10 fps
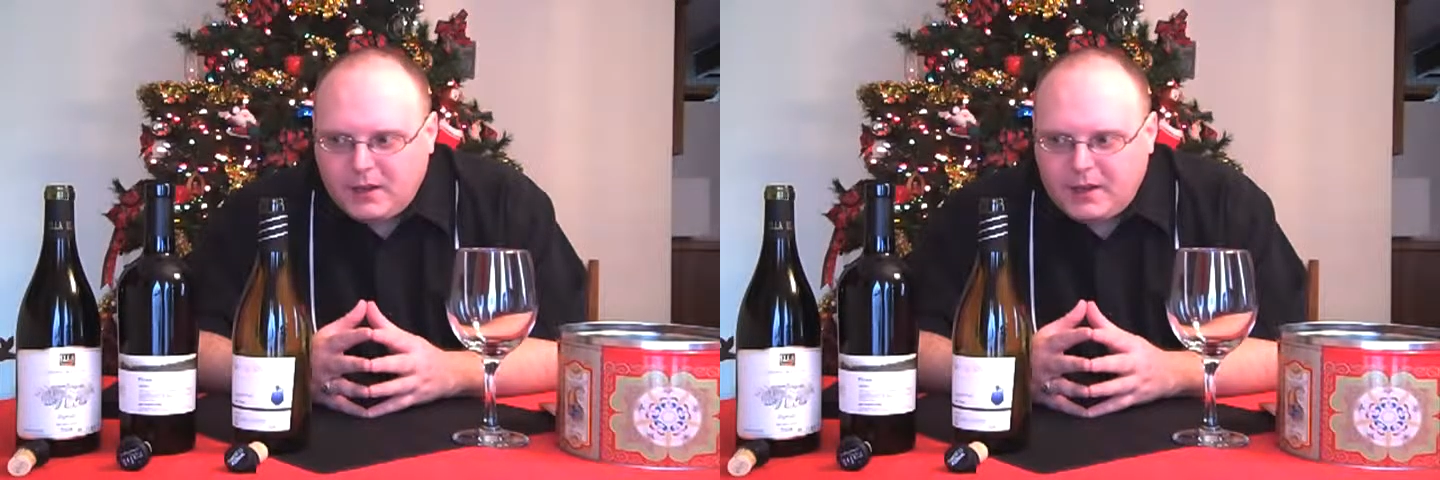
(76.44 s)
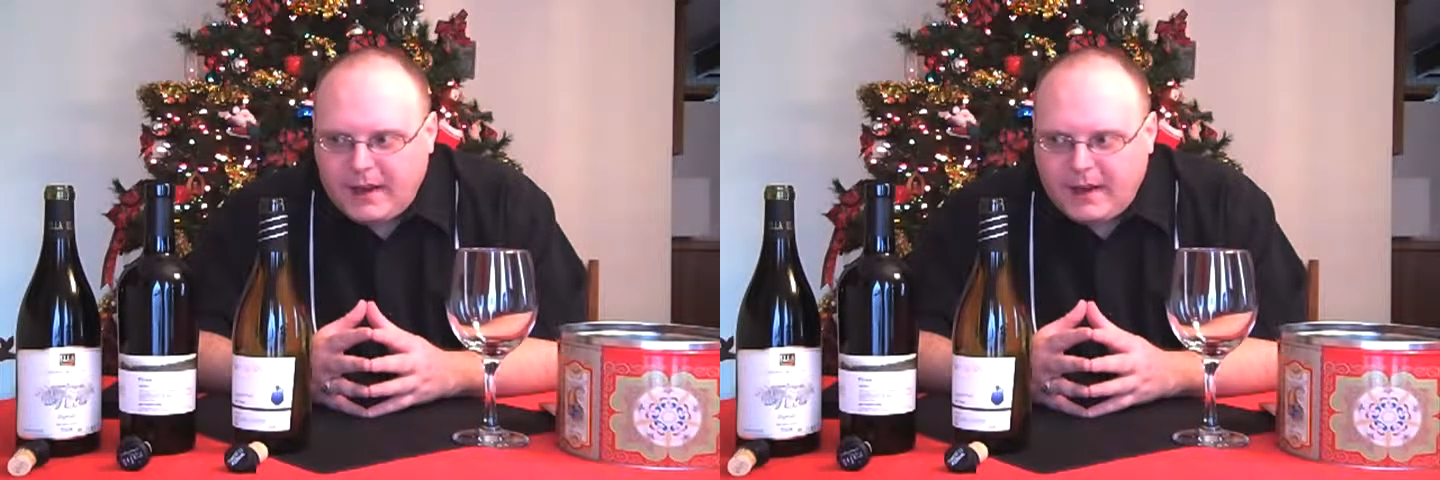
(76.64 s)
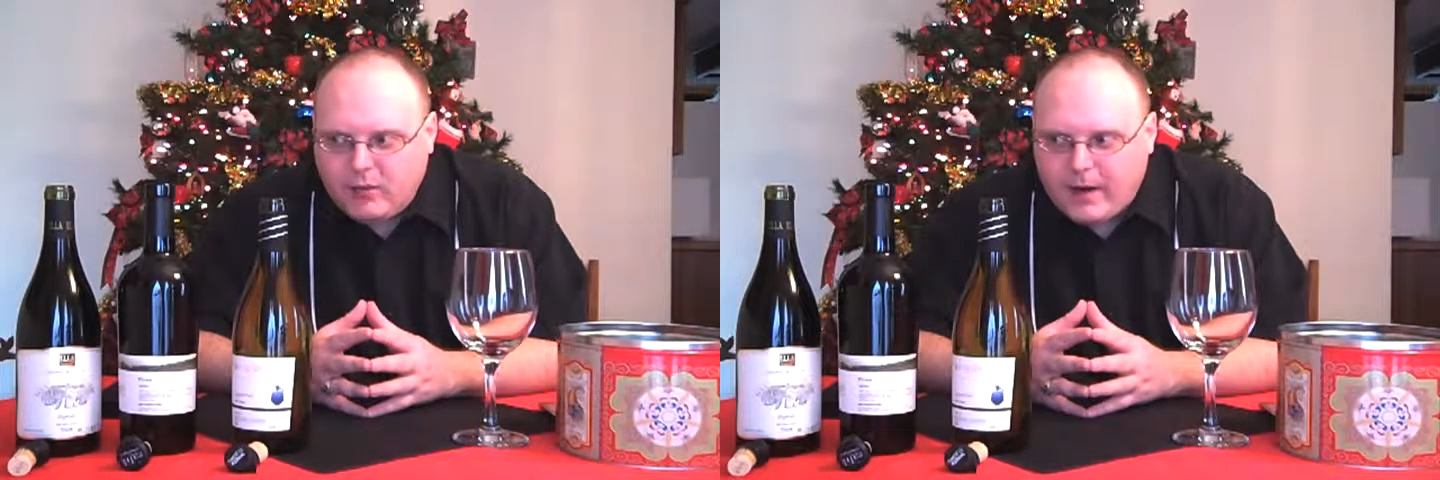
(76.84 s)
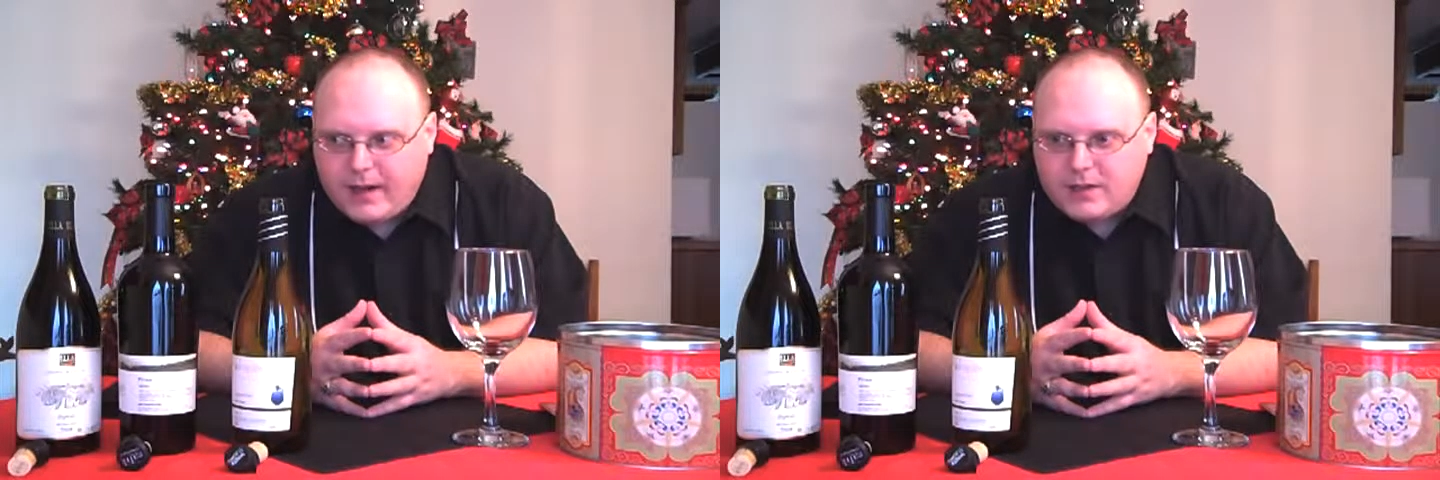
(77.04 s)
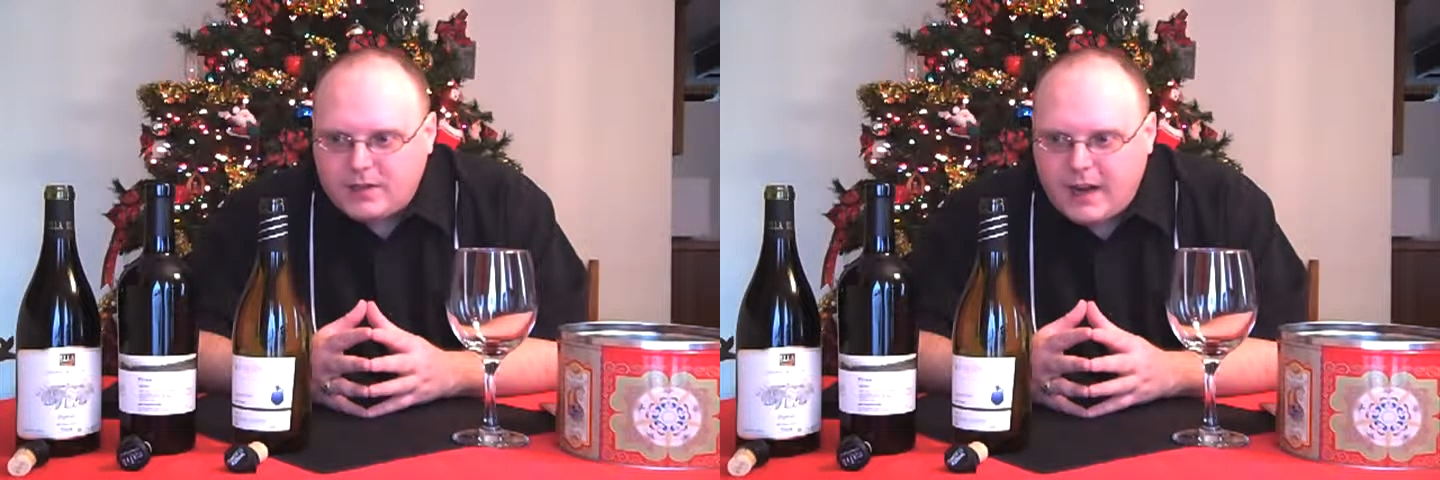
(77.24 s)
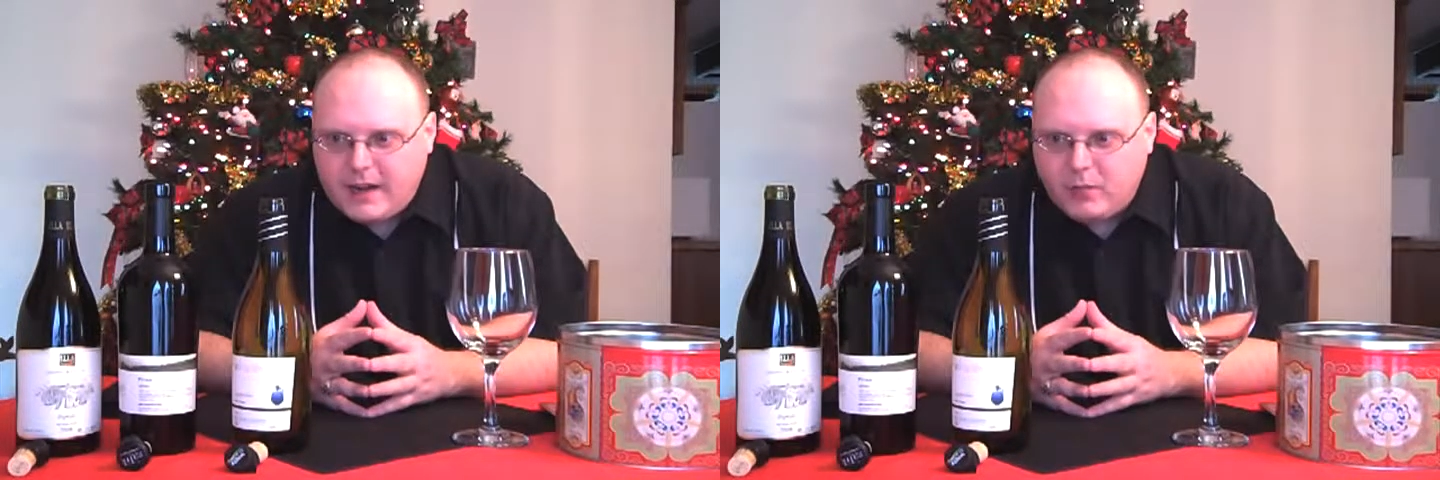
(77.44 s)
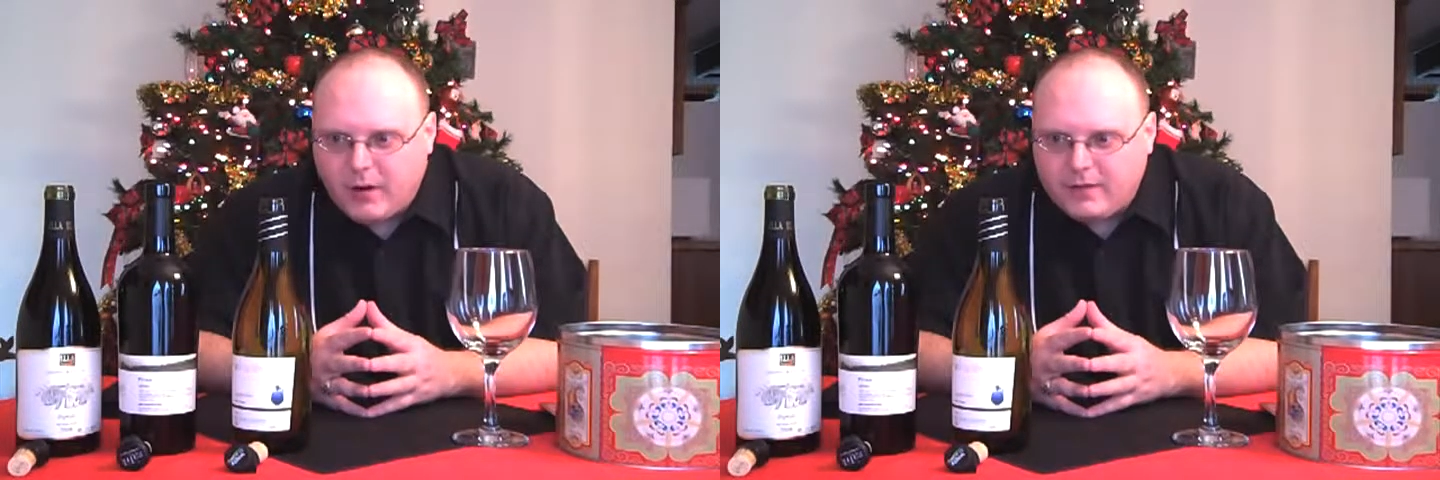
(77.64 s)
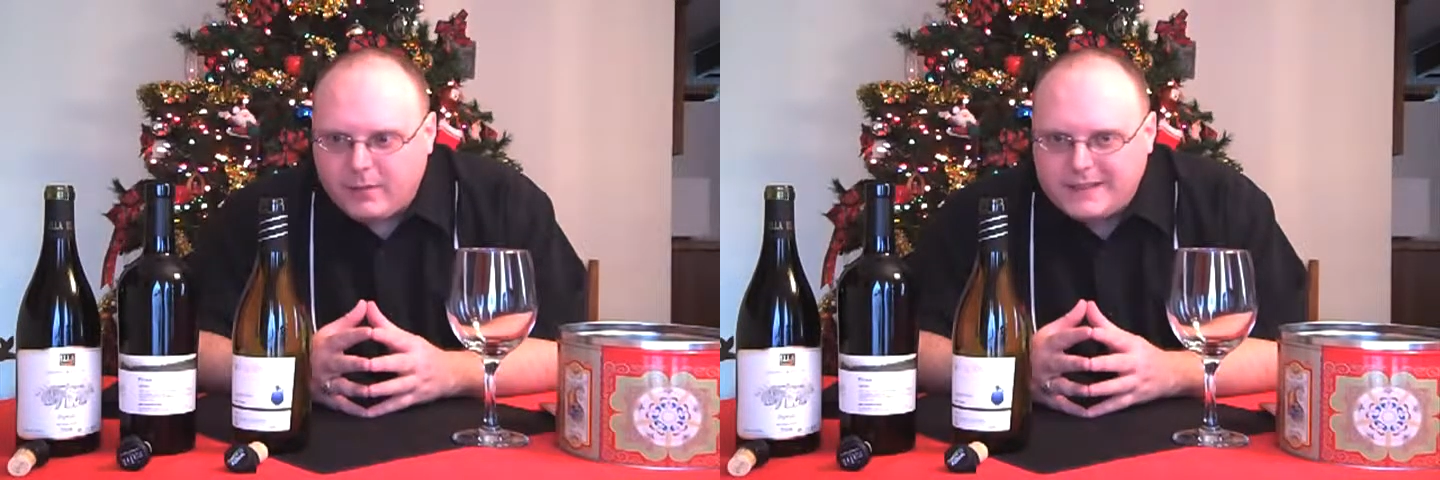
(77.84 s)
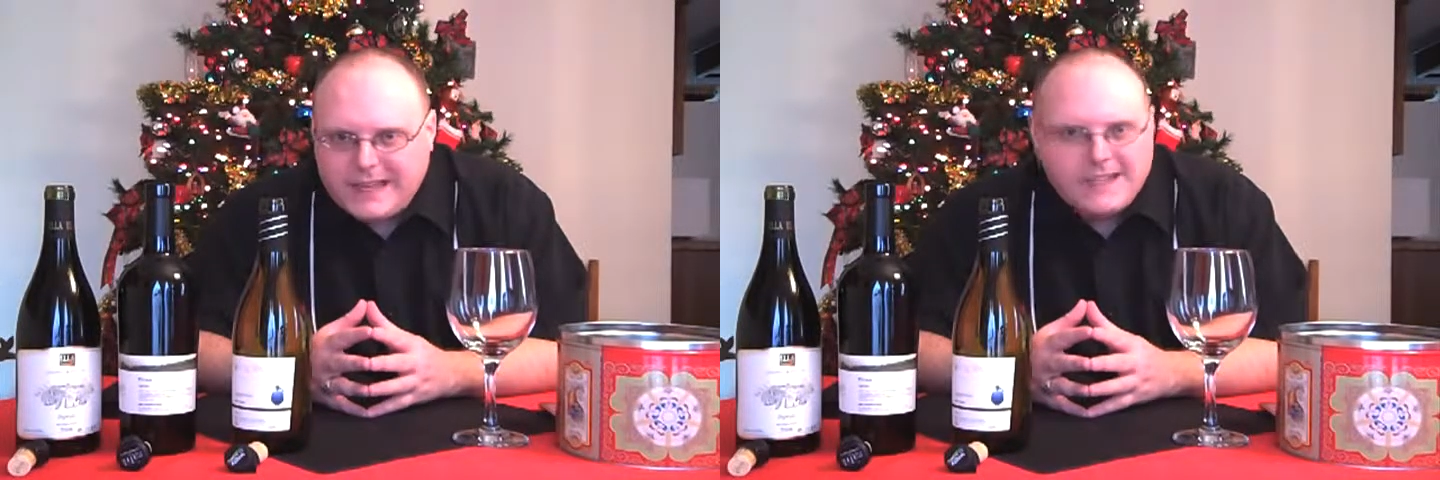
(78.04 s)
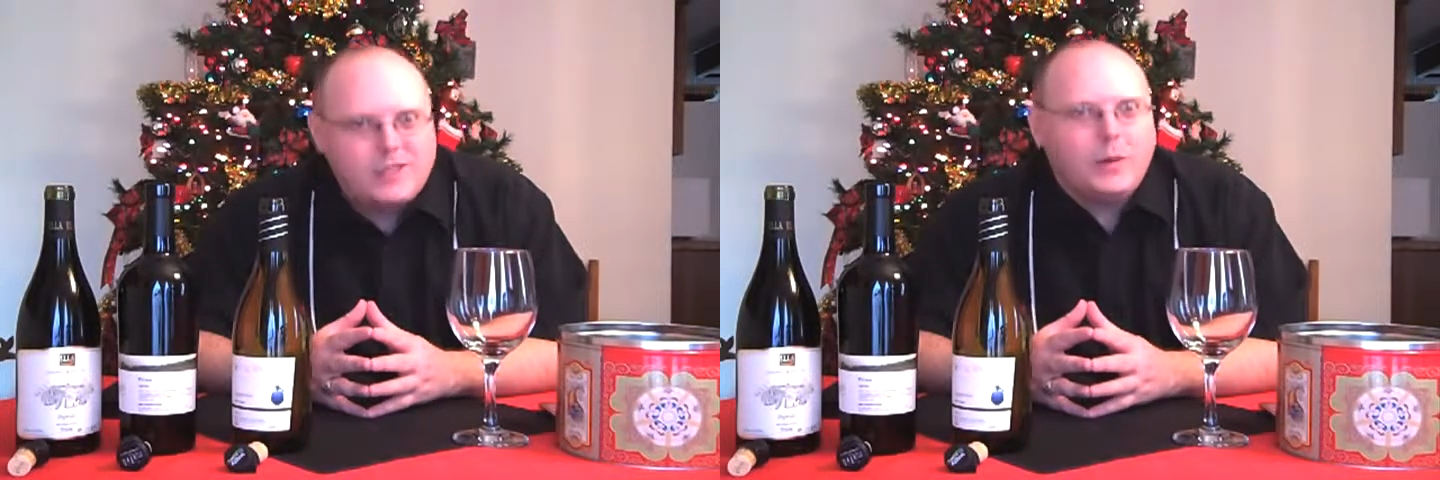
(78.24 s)
they range anywhere from
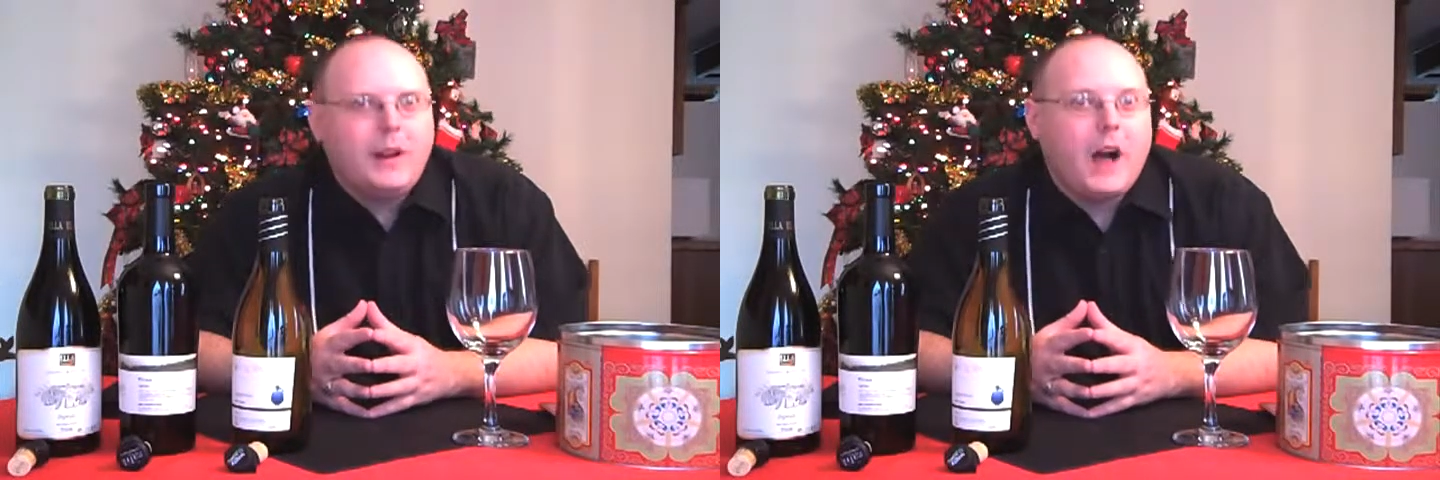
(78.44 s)
ten to twenty